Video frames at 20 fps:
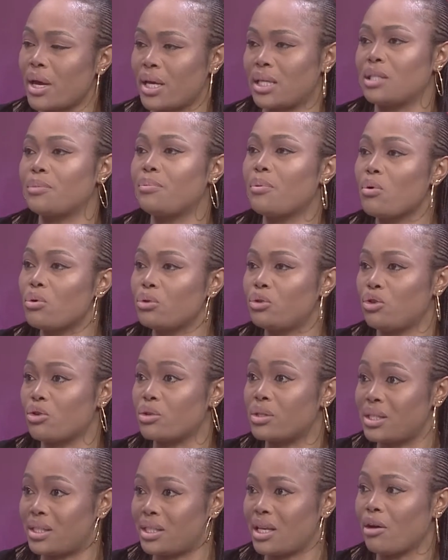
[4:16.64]
expose
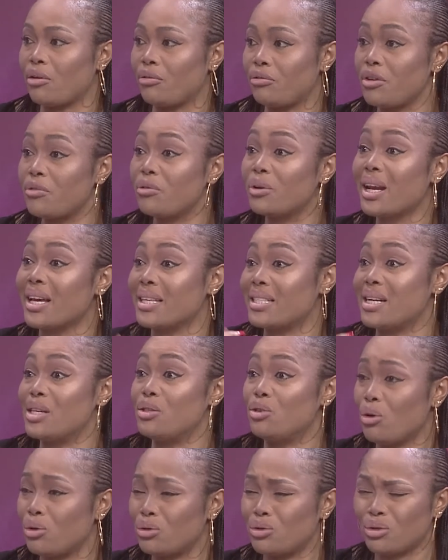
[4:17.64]
yourself, even as
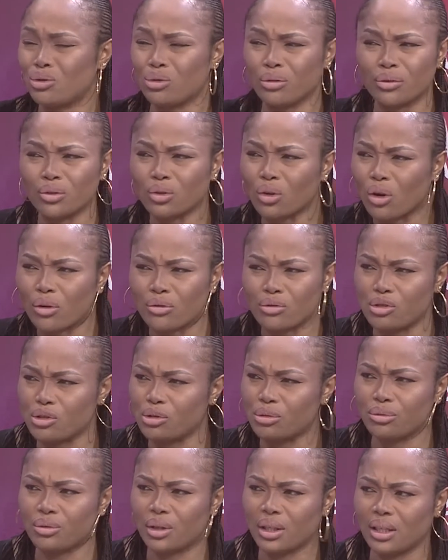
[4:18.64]
adults, not to even talk of
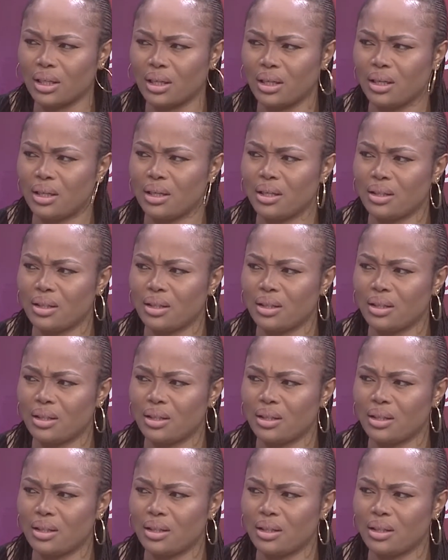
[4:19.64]
children. So